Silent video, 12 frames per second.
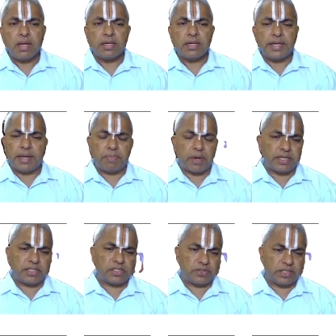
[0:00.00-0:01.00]
DA
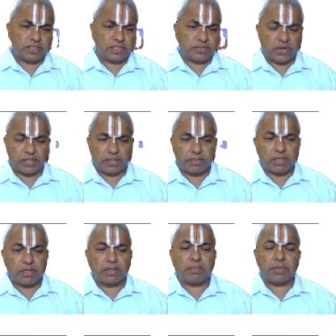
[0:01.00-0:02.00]
points, this for Tamil
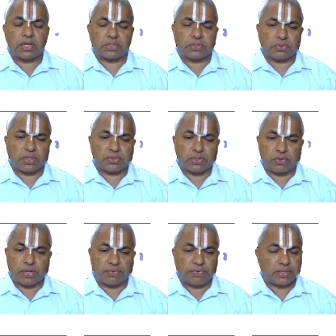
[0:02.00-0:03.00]
Nadu, March
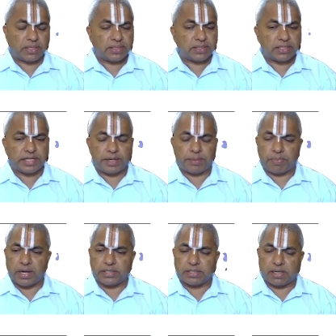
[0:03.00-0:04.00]
2025, 338
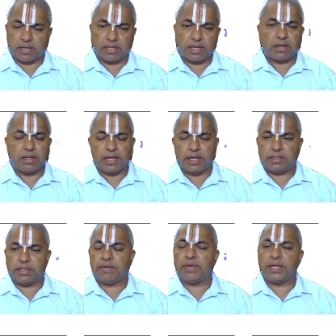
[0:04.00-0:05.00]
points are there.
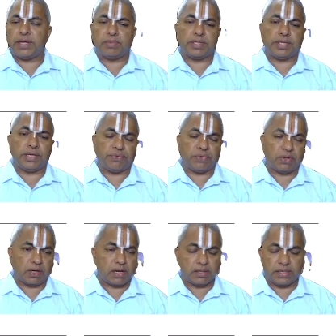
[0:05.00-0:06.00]
Anything variable DA, if you are
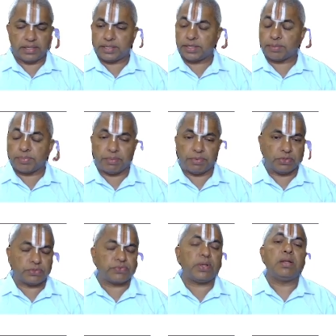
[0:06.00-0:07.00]
calculating, it may be
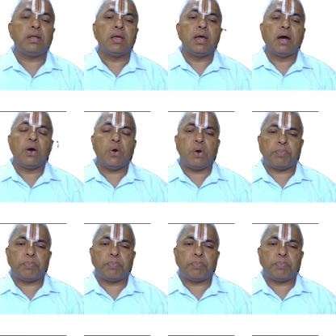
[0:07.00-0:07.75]
useful. Hope